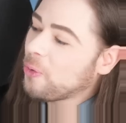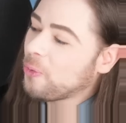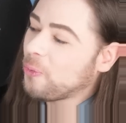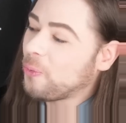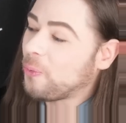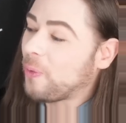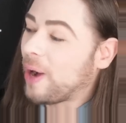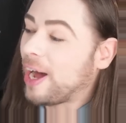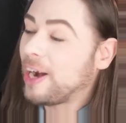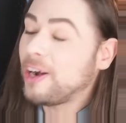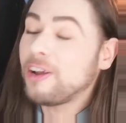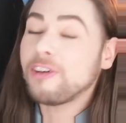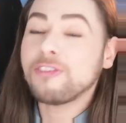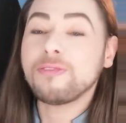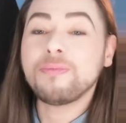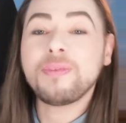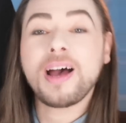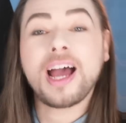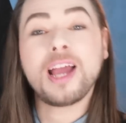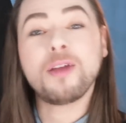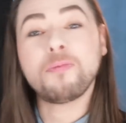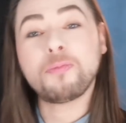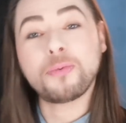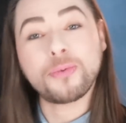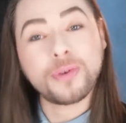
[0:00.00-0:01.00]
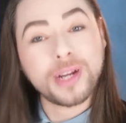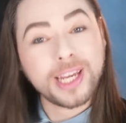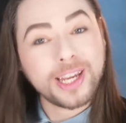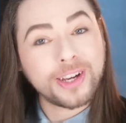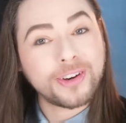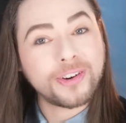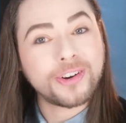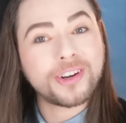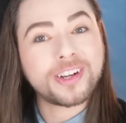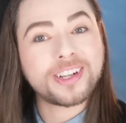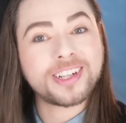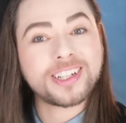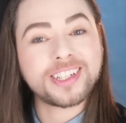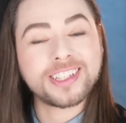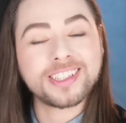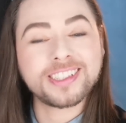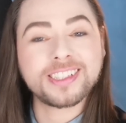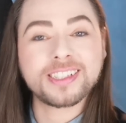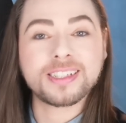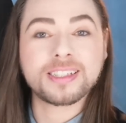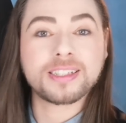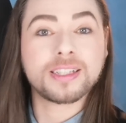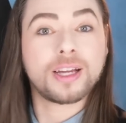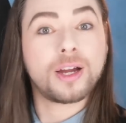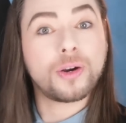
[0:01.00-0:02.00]
One of my pre
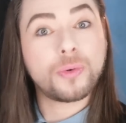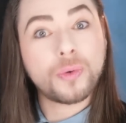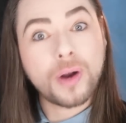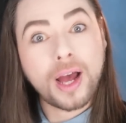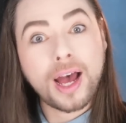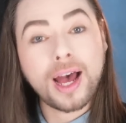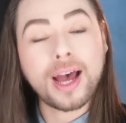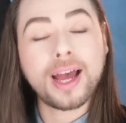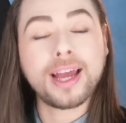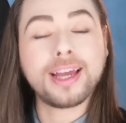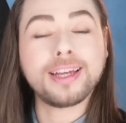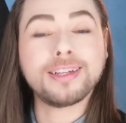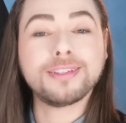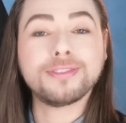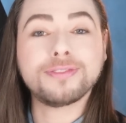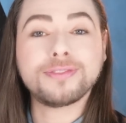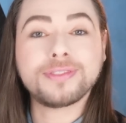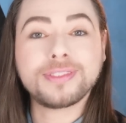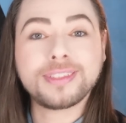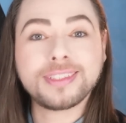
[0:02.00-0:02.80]
orders arrived.